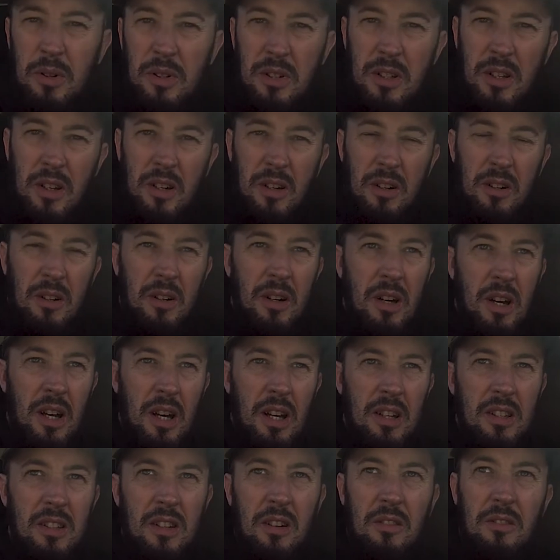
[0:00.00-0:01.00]
so
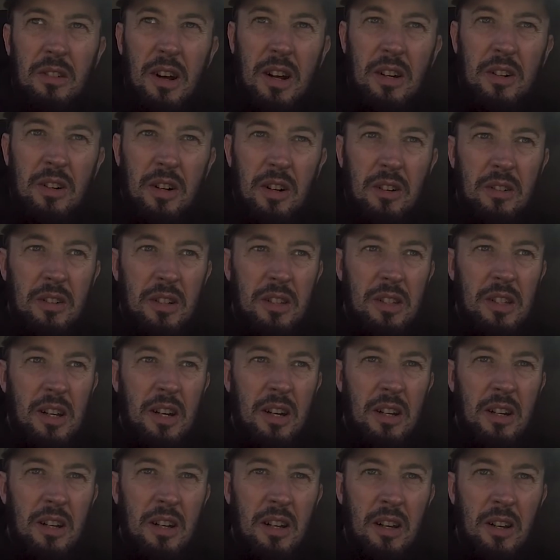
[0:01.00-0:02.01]
it's a retro
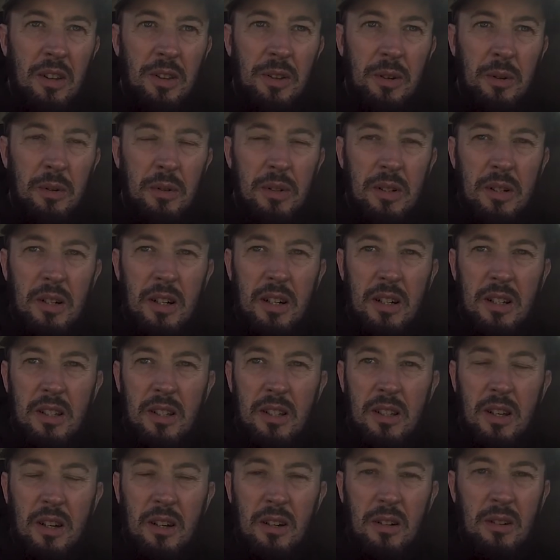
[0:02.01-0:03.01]
design. I thought it was nice,
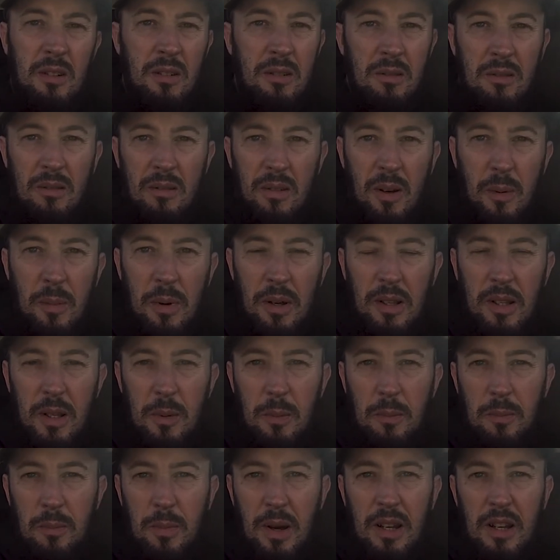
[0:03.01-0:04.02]
so I'm only
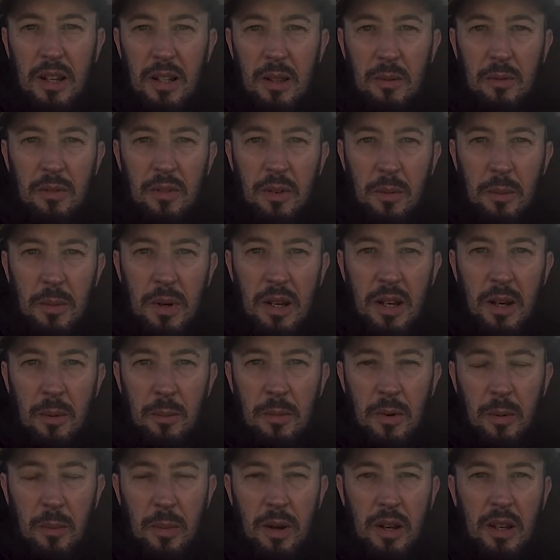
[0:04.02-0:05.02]
making them for me,
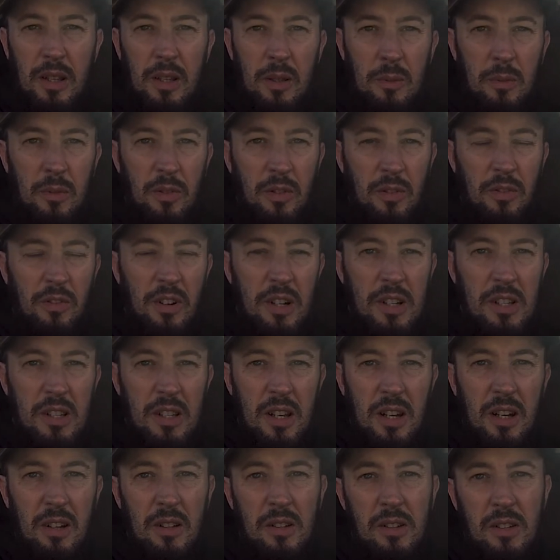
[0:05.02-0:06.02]
I'm not making them for
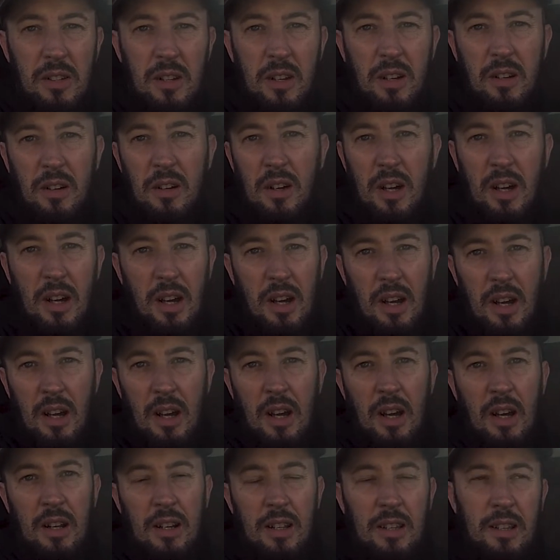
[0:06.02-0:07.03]
resale, so I
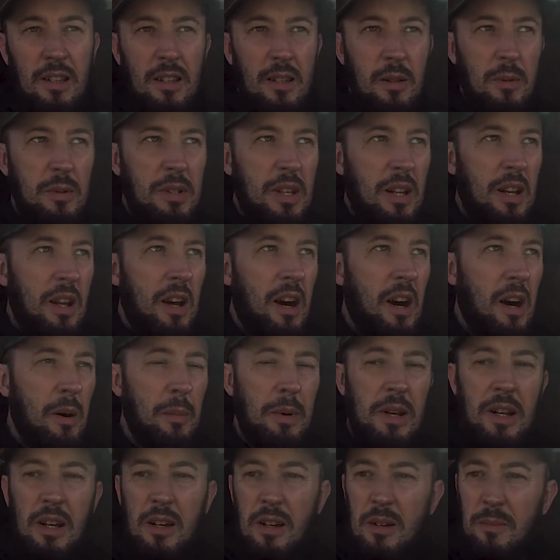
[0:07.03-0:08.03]
didn't think there was any
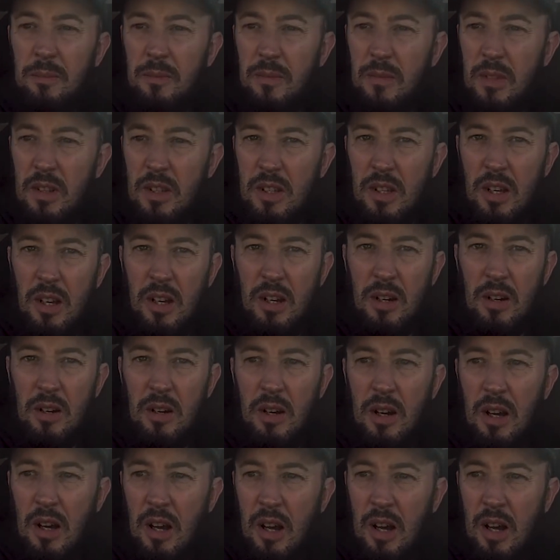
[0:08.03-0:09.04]
harm in it, so
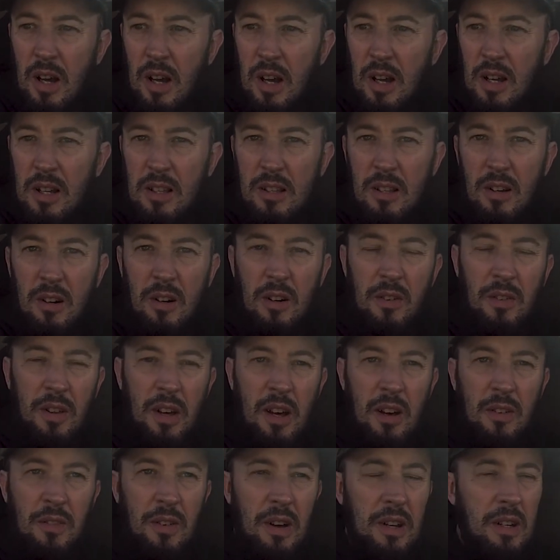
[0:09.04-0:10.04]
sorry if
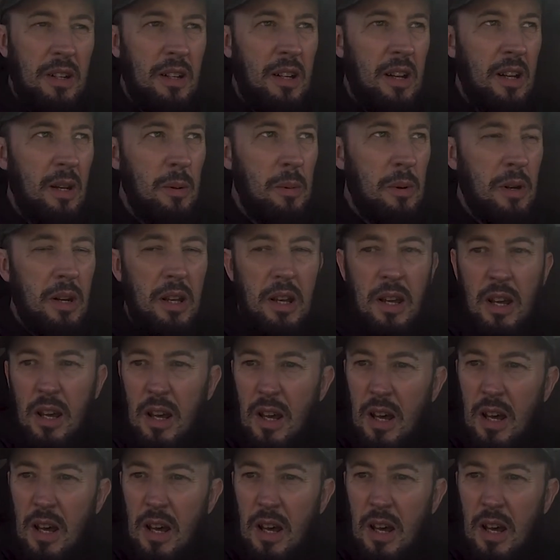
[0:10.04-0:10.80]
that offended anybody.